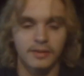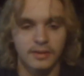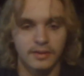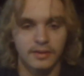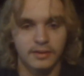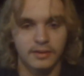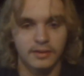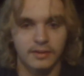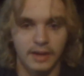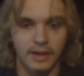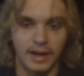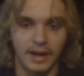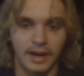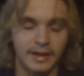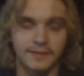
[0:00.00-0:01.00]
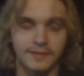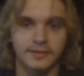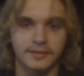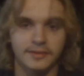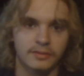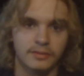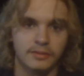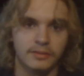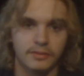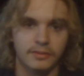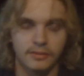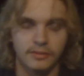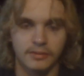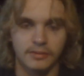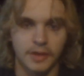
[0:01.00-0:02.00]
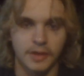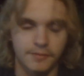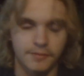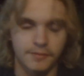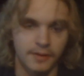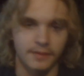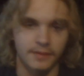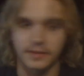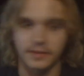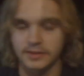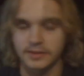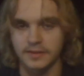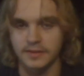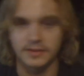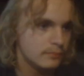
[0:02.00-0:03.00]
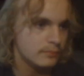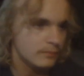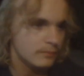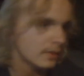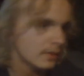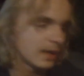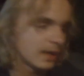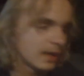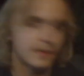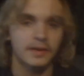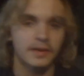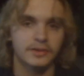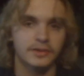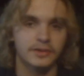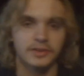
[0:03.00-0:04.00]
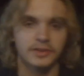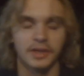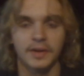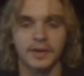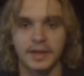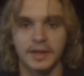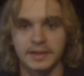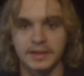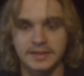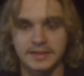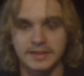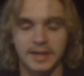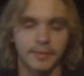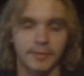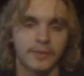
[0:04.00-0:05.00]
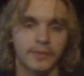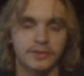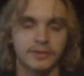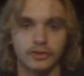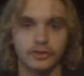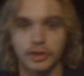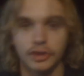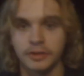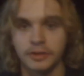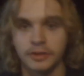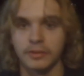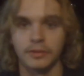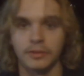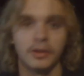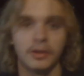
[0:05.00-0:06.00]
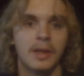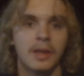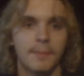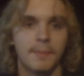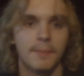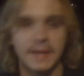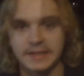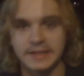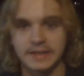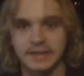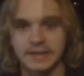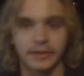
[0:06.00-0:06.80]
I had this urge, it felt this and this and that, and then I just say, okay, instead I'm going to journal or meditate or whatever.